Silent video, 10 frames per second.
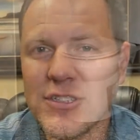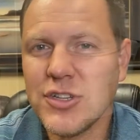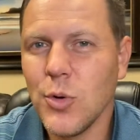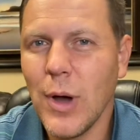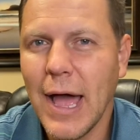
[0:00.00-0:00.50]
so
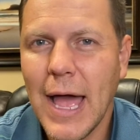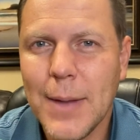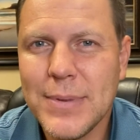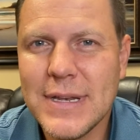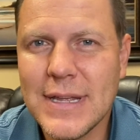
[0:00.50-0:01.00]
what
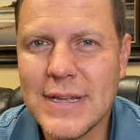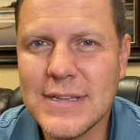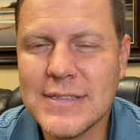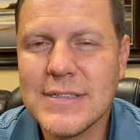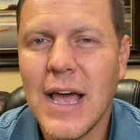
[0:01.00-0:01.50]
happened
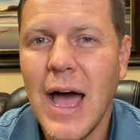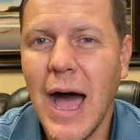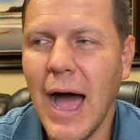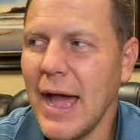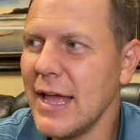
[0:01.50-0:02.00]
is
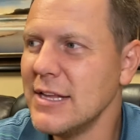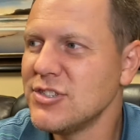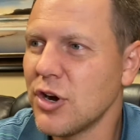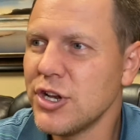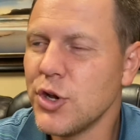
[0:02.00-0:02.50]
I
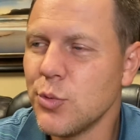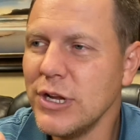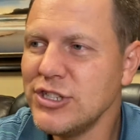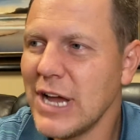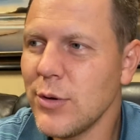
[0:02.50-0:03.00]
started to
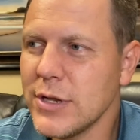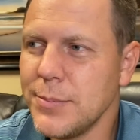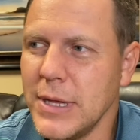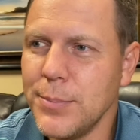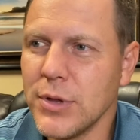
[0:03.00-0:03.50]
reach out to
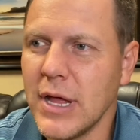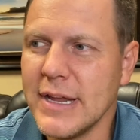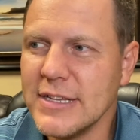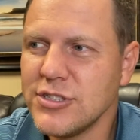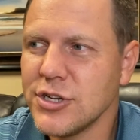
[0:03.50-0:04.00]
people on
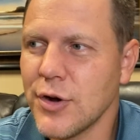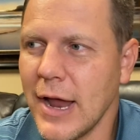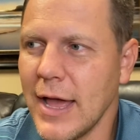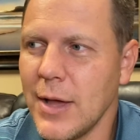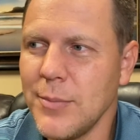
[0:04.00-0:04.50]

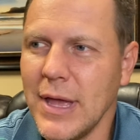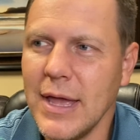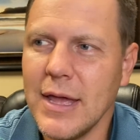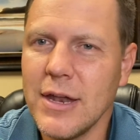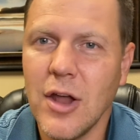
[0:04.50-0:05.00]
Instagram
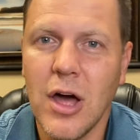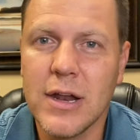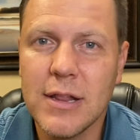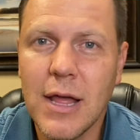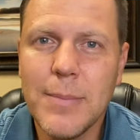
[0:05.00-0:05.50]
and on
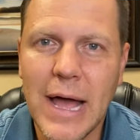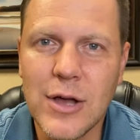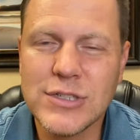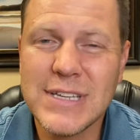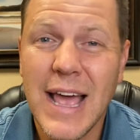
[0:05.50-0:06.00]

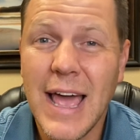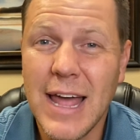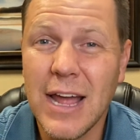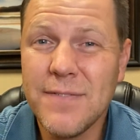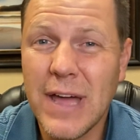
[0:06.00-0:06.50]
Clubhouse, and
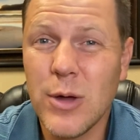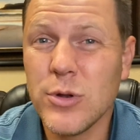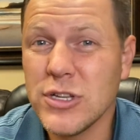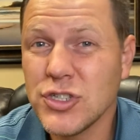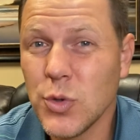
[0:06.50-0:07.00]
I found
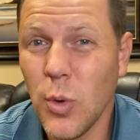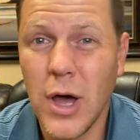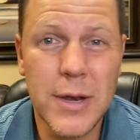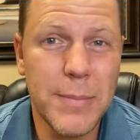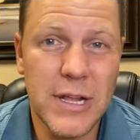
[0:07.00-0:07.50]

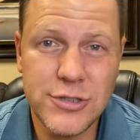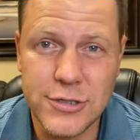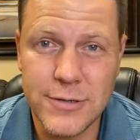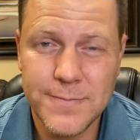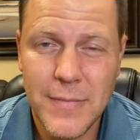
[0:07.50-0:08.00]
Sawan
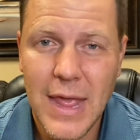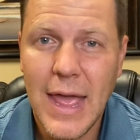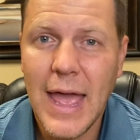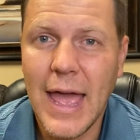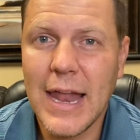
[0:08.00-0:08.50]
Belcher.
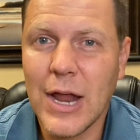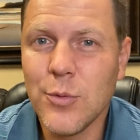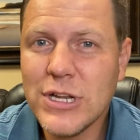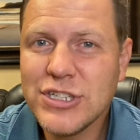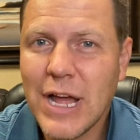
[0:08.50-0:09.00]
And I
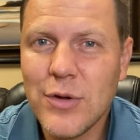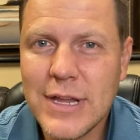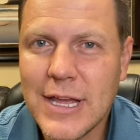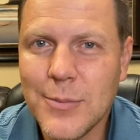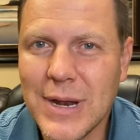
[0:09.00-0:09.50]
reached out to
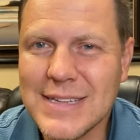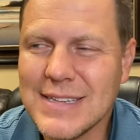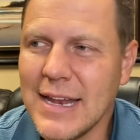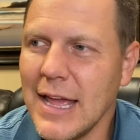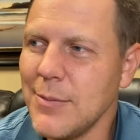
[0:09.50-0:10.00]
him and I said,
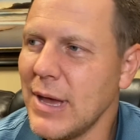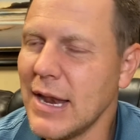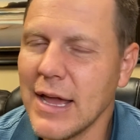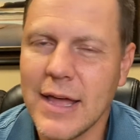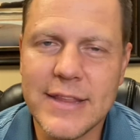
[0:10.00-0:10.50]
hey man, I
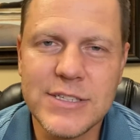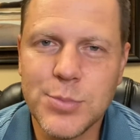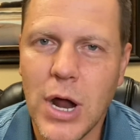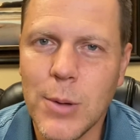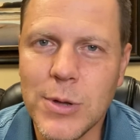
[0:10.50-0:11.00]
got this
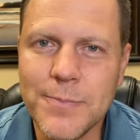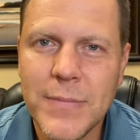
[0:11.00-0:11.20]
problem.